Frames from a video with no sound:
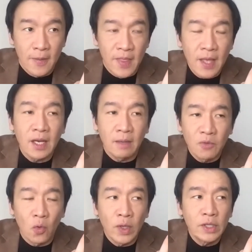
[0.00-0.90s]
then i'm
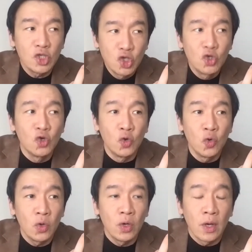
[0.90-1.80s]
going
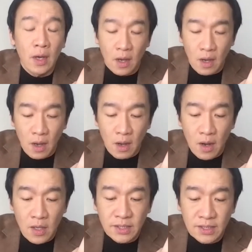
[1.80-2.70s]
to
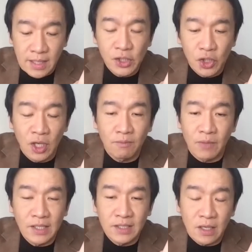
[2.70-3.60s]
satiate
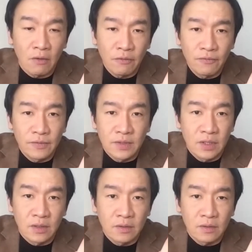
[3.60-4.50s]
myself
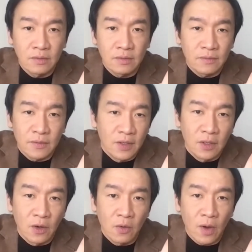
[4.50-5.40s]
till you
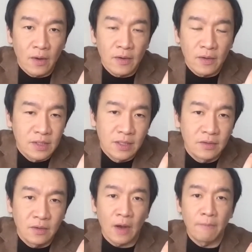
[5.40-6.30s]
know
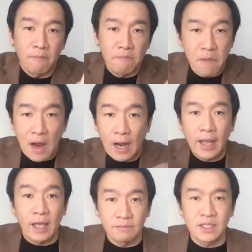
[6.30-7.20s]
till I
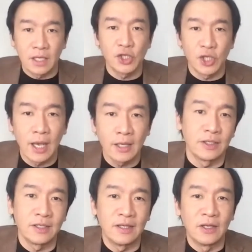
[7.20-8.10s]
am satiated,
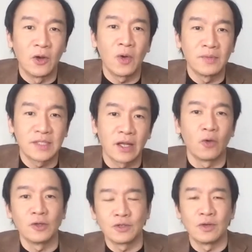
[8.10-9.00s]
you know? And it's like
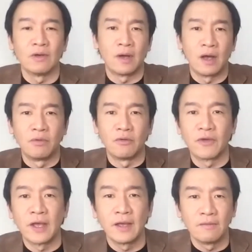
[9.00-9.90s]
going to a
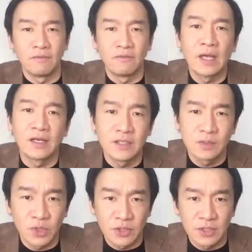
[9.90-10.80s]
buffet in Vegas,
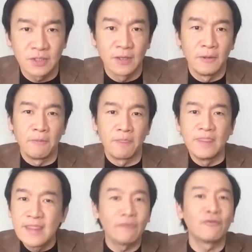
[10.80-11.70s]
which is
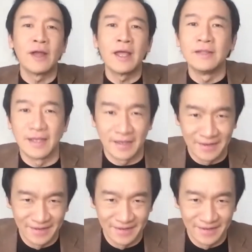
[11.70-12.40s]
never ending.